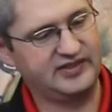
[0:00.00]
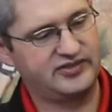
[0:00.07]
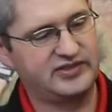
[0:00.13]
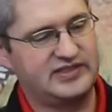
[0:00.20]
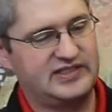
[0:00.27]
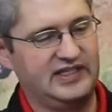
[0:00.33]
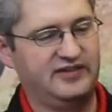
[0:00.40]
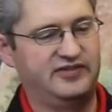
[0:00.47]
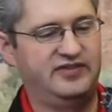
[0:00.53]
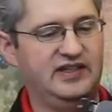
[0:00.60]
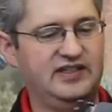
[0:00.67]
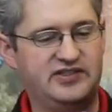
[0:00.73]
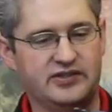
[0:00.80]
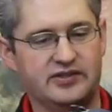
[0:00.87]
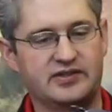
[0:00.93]
interesting
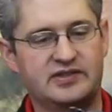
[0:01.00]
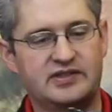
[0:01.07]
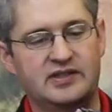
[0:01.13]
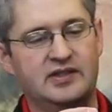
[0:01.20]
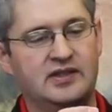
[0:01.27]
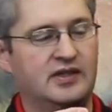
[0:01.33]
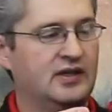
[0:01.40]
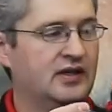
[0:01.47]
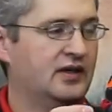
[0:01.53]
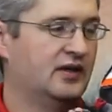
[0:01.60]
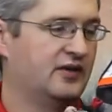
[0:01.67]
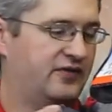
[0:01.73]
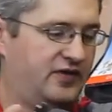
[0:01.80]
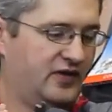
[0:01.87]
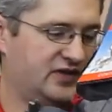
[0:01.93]
features.
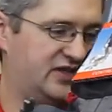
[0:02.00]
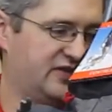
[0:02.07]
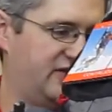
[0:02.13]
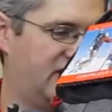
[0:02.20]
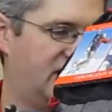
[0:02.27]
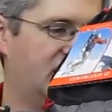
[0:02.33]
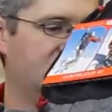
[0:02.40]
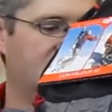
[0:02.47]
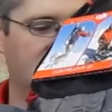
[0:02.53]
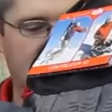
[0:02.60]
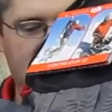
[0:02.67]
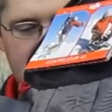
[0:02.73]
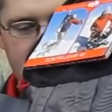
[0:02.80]
First of all,